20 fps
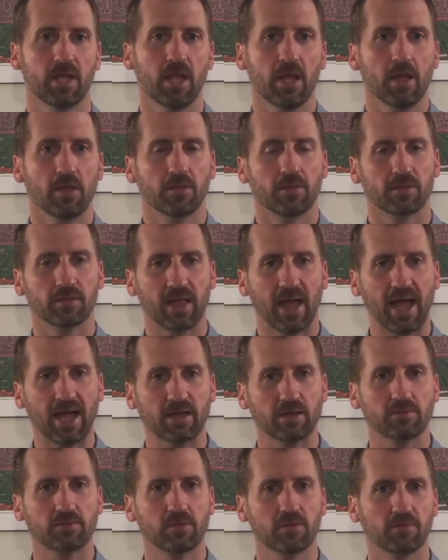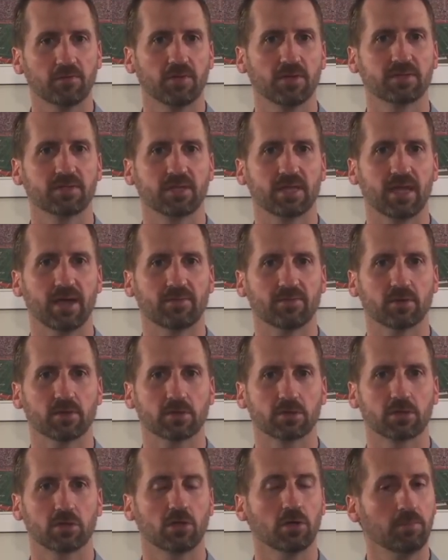The lack of convincing
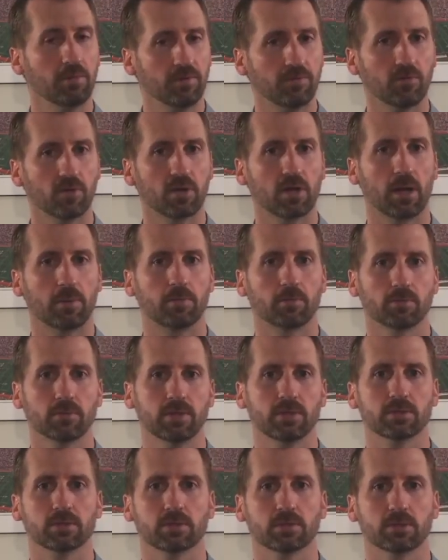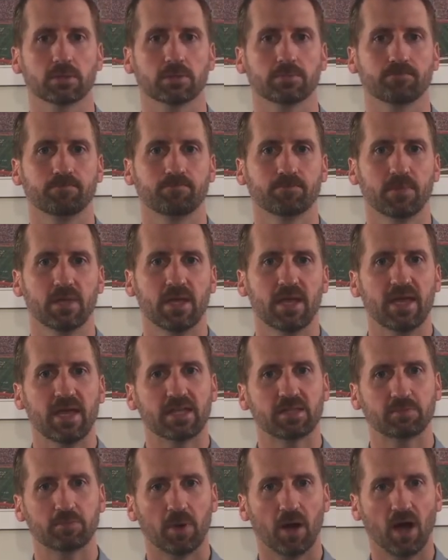evidence could be for a couple reasons.
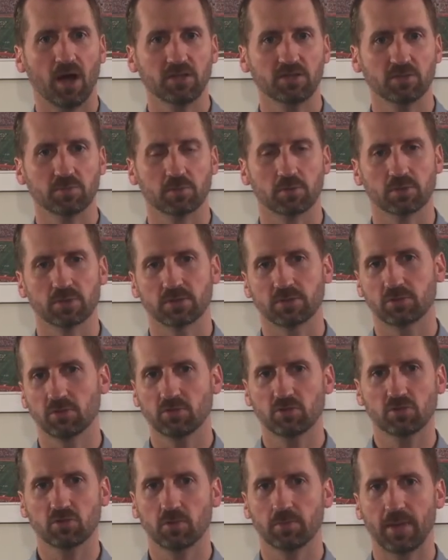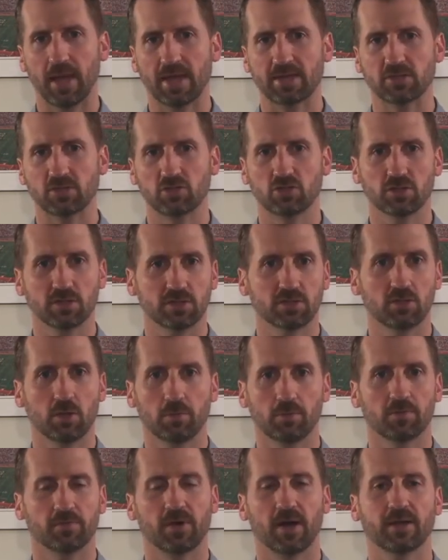It's possible that surgical masks just
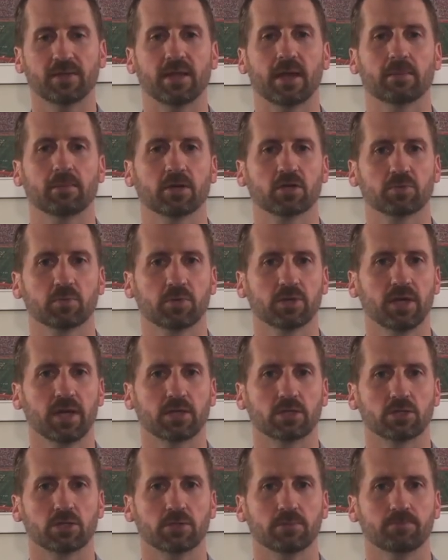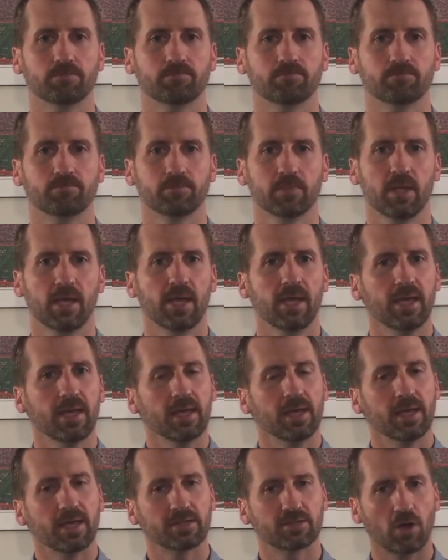don't provide that much protection.
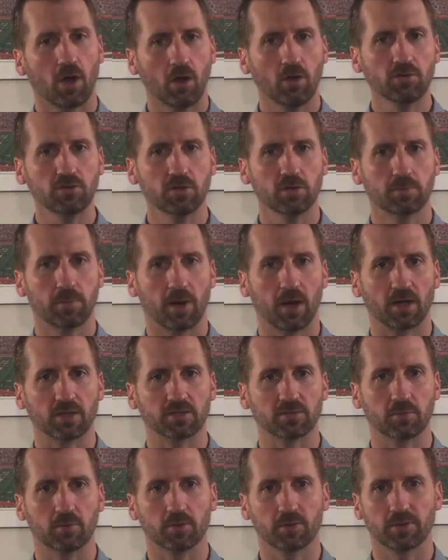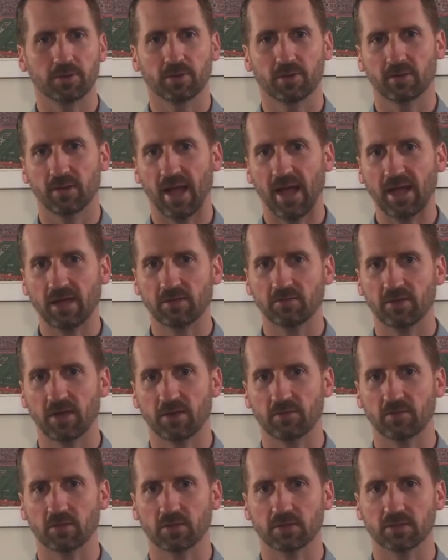It's also possible that the lack of
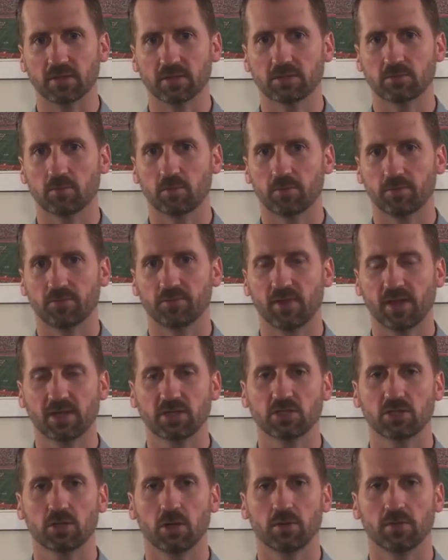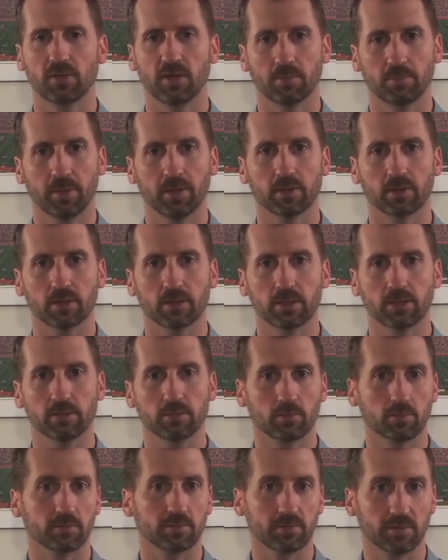evidence is a reflection on the ability,
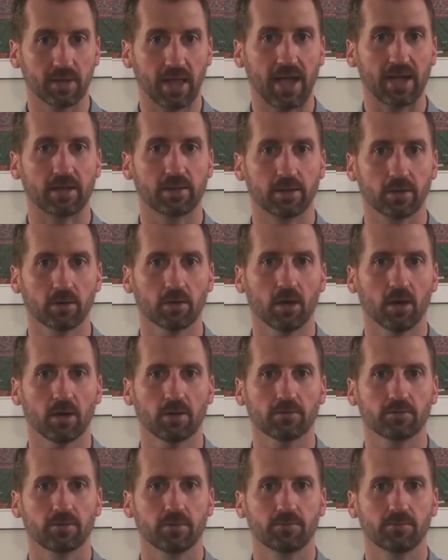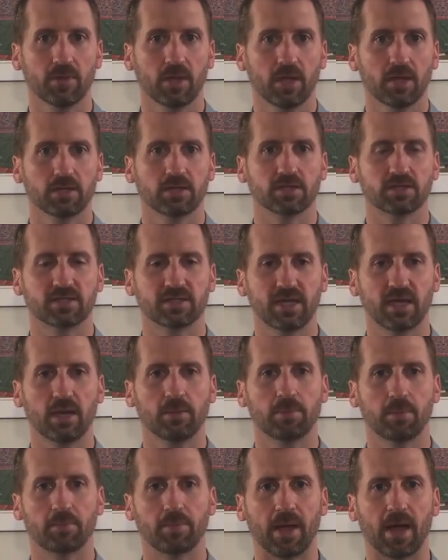or lack thereof, to set
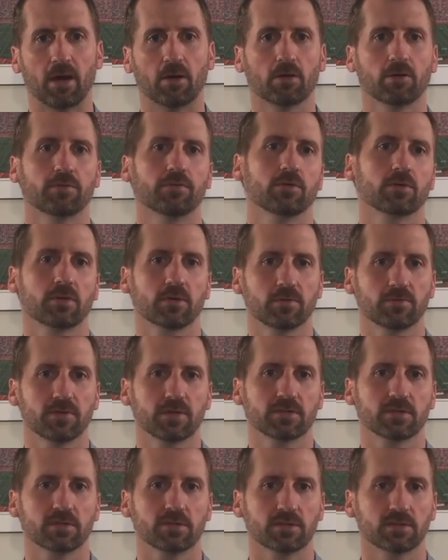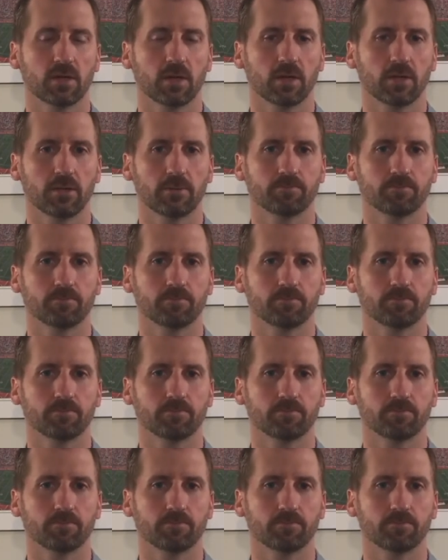up a powerful and convincing study.